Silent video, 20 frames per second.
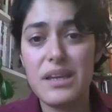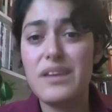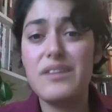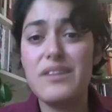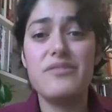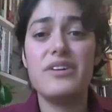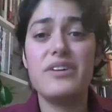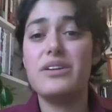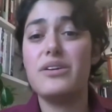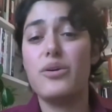
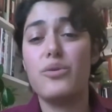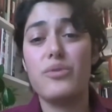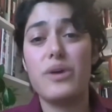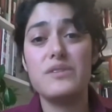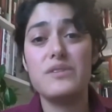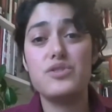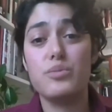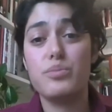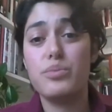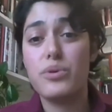Even
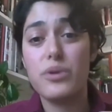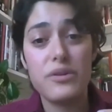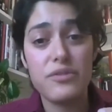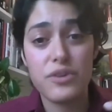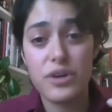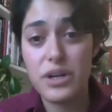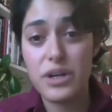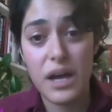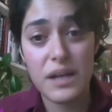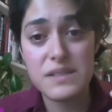Iran's support
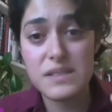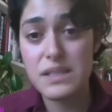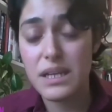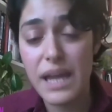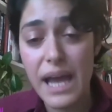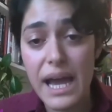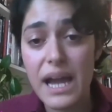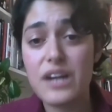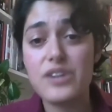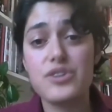for non-state
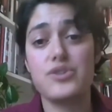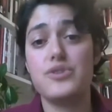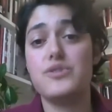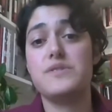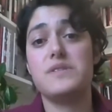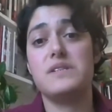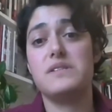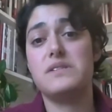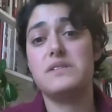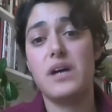
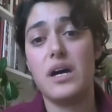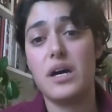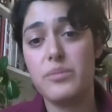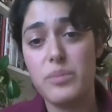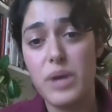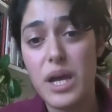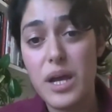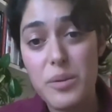actors is not